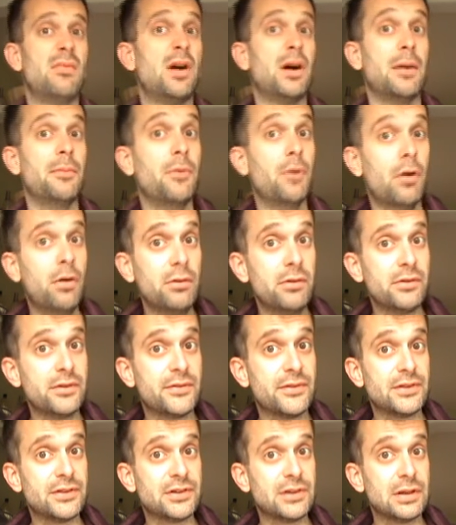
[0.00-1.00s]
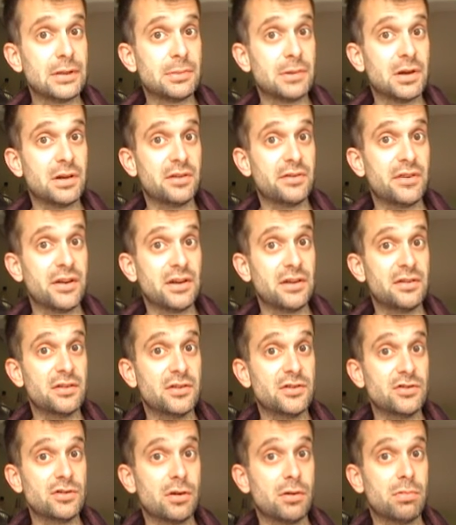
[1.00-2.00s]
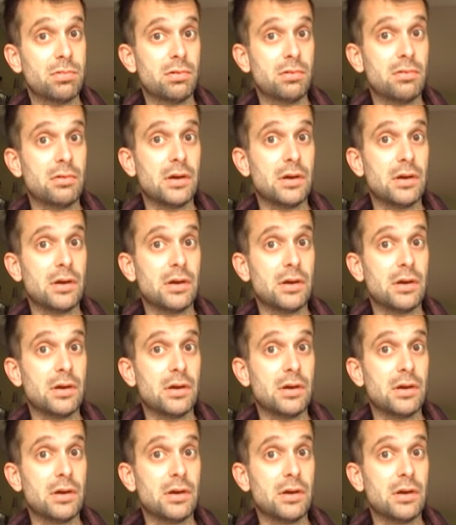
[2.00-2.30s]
I'm not sufficiently motivated in the job.